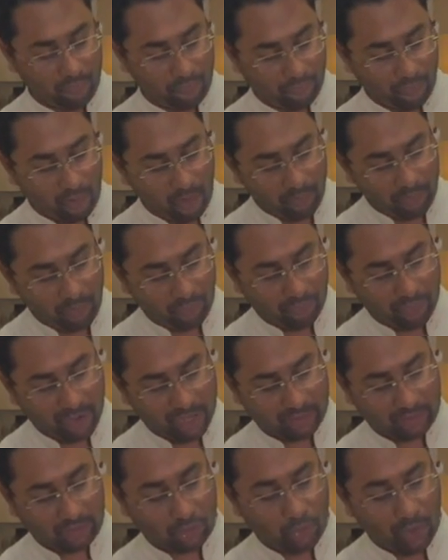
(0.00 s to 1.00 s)
from the
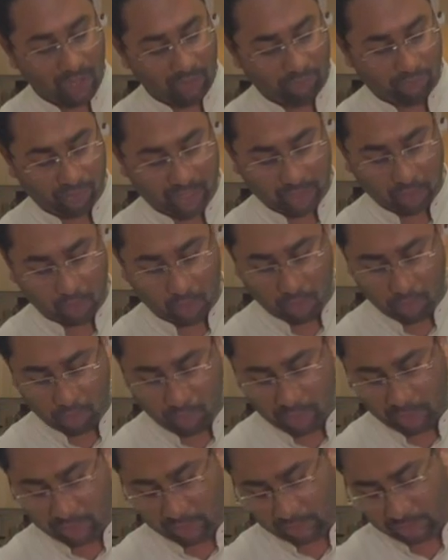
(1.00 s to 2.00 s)
12th fret
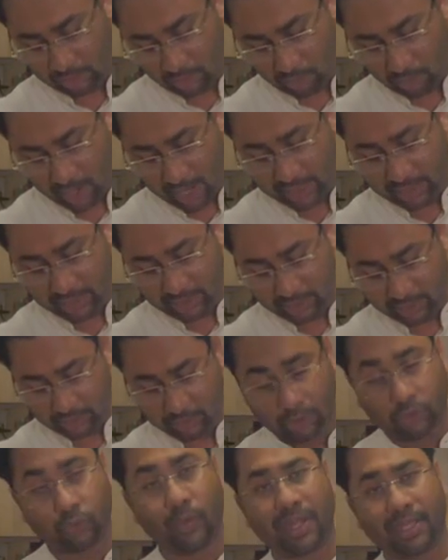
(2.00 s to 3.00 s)
onwards right till
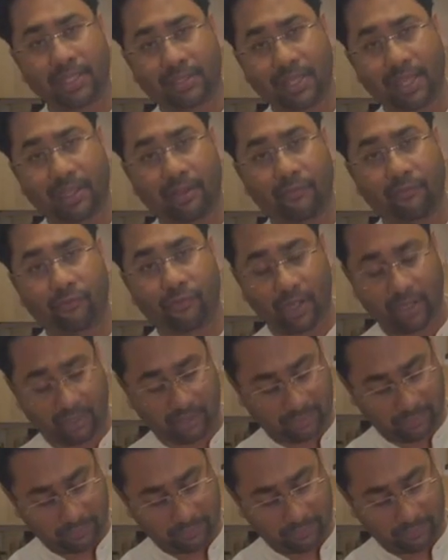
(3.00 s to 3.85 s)
the 22nd fret.